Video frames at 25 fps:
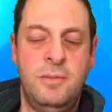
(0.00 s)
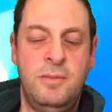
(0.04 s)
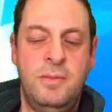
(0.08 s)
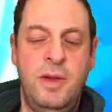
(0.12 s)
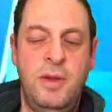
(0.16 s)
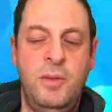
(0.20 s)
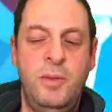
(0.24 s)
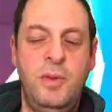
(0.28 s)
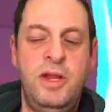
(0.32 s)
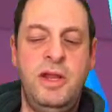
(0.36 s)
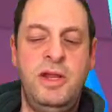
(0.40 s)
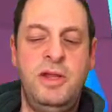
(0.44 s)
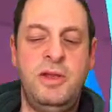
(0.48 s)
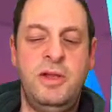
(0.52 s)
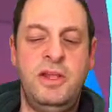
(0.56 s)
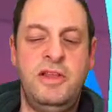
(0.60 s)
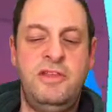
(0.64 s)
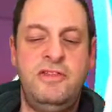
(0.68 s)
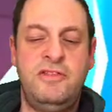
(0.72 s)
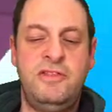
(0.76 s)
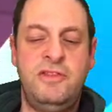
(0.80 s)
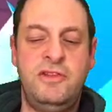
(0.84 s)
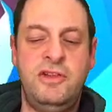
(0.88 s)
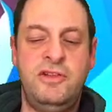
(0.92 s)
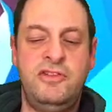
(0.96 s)
But we it
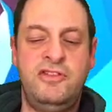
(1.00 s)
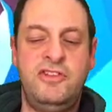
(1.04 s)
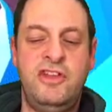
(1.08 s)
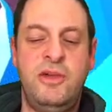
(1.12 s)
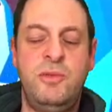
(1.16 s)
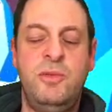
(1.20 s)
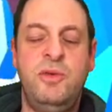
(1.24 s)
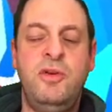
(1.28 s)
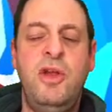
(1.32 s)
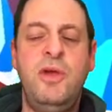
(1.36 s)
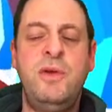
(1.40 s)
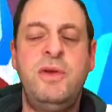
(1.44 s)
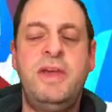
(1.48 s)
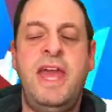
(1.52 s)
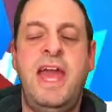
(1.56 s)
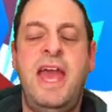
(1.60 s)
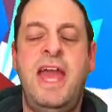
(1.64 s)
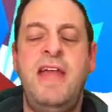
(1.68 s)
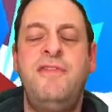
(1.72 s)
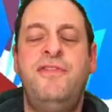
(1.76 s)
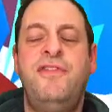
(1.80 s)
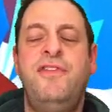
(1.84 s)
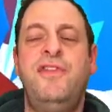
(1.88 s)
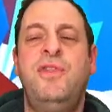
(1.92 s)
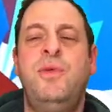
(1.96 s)
looks like we're
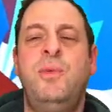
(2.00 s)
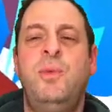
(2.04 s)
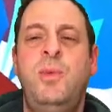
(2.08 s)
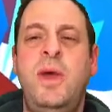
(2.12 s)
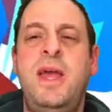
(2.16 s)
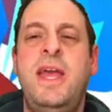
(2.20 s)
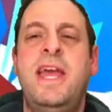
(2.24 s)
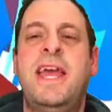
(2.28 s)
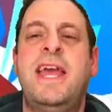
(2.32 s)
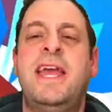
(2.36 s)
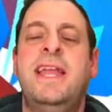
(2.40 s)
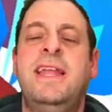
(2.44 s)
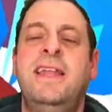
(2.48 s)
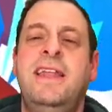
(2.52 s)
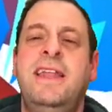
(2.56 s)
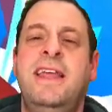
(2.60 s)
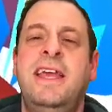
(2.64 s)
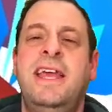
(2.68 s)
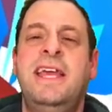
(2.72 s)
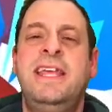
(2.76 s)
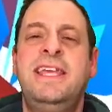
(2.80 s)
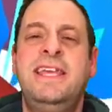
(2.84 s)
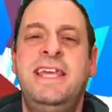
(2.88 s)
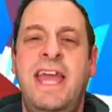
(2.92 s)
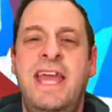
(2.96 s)
okay for the win
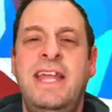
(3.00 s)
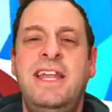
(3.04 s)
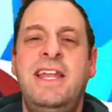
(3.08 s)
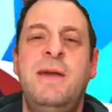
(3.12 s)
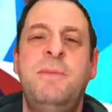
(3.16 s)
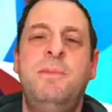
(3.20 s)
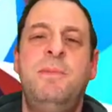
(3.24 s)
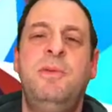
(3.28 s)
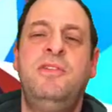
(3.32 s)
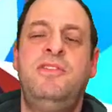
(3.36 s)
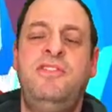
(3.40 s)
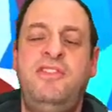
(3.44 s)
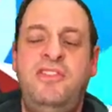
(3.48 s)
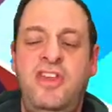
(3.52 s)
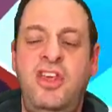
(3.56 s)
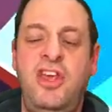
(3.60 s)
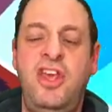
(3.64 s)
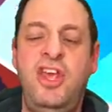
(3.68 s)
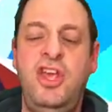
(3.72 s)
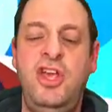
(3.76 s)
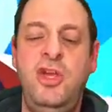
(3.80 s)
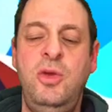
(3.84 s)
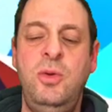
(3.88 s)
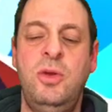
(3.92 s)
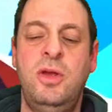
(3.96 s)
in game number
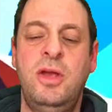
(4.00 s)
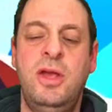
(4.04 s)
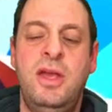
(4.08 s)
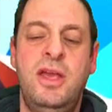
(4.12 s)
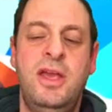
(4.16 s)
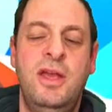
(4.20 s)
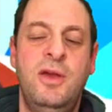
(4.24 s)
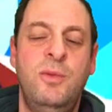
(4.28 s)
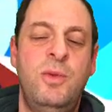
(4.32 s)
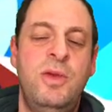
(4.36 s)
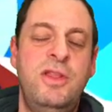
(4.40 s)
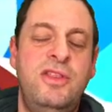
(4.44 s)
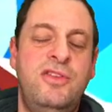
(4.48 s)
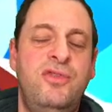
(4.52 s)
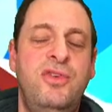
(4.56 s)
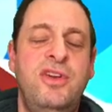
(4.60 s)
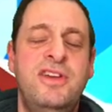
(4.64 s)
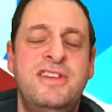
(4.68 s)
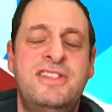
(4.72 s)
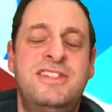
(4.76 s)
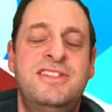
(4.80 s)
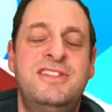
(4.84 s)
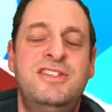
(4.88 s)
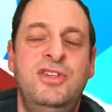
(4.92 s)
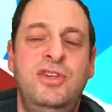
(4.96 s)
two with
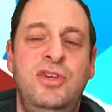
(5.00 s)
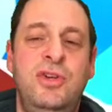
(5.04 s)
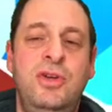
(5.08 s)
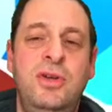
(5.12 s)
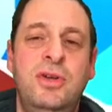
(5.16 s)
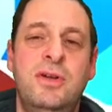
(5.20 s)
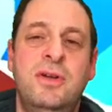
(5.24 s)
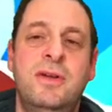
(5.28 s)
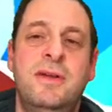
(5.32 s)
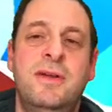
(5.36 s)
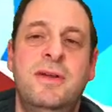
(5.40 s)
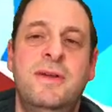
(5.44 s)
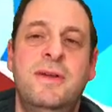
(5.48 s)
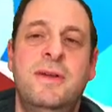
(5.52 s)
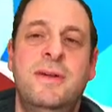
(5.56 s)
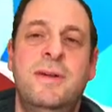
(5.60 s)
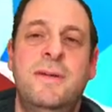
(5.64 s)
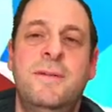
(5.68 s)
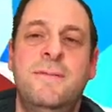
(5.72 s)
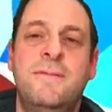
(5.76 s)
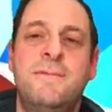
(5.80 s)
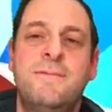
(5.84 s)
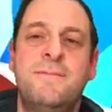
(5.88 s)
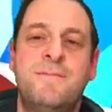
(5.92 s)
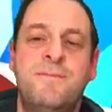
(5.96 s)
Crystal.
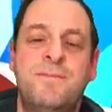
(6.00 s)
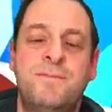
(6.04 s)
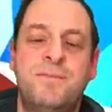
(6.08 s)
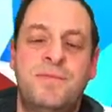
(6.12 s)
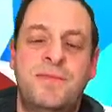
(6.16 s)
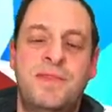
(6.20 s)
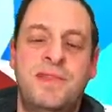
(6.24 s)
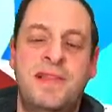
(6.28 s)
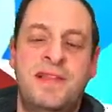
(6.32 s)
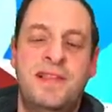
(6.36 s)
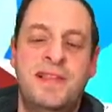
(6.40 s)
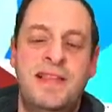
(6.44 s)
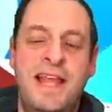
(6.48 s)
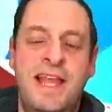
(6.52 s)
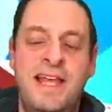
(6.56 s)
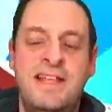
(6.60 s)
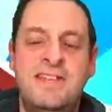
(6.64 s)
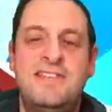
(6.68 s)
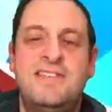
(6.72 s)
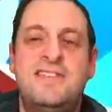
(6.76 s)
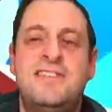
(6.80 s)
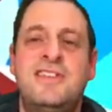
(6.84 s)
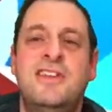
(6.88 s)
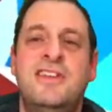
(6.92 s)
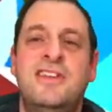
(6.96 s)

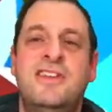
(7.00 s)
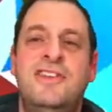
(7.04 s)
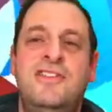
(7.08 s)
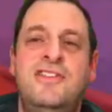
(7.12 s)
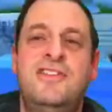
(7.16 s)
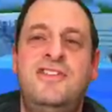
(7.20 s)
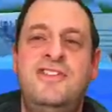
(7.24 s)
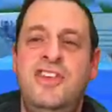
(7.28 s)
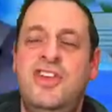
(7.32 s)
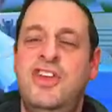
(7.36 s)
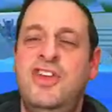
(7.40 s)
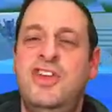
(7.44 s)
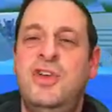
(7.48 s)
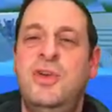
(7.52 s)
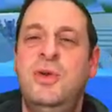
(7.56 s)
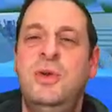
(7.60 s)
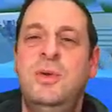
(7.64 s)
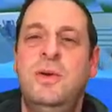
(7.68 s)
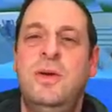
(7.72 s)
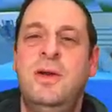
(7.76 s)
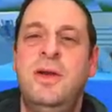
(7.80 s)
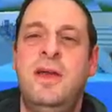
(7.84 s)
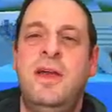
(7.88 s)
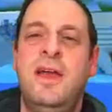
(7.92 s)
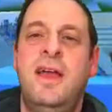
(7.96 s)
Let's
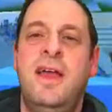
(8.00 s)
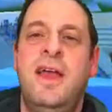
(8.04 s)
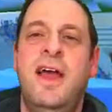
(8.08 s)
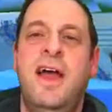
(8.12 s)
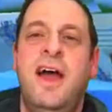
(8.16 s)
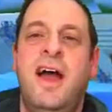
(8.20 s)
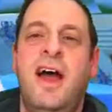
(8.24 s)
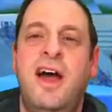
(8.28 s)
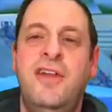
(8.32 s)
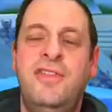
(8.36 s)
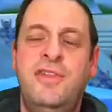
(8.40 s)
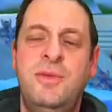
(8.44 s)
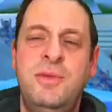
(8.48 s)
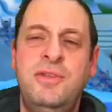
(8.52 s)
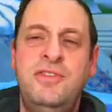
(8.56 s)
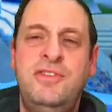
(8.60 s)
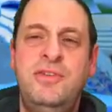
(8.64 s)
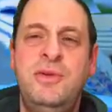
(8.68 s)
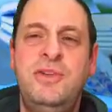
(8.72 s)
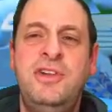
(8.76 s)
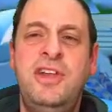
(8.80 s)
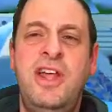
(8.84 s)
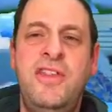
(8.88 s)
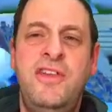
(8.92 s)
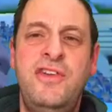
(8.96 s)
do... I think we'll
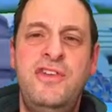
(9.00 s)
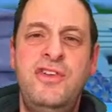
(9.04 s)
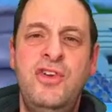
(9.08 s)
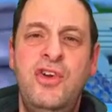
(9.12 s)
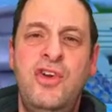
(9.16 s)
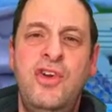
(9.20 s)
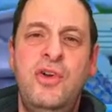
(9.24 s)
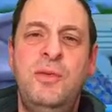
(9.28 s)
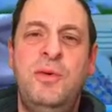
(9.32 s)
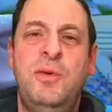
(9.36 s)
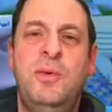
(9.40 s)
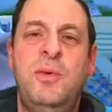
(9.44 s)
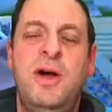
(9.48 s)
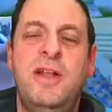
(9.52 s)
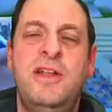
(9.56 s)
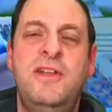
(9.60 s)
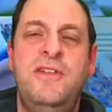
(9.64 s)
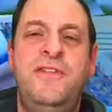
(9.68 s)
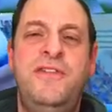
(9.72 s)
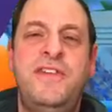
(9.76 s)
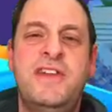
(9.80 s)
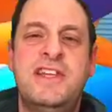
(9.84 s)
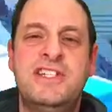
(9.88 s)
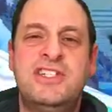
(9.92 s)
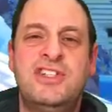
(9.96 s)
do another normal one
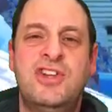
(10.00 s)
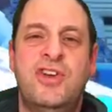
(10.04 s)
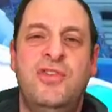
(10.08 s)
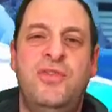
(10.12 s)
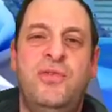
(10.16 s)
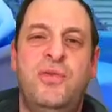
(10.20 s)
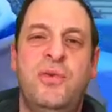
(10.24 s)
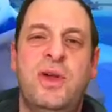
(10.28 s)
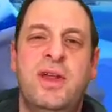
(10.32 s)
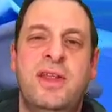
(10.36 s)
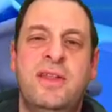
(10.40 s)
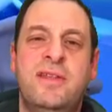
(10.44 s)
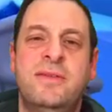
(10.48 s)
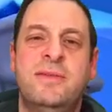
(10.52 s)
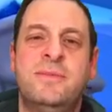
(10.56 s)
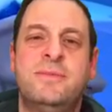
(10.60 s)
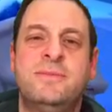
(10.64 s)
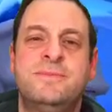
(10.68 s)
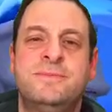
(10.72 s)
to finish off with.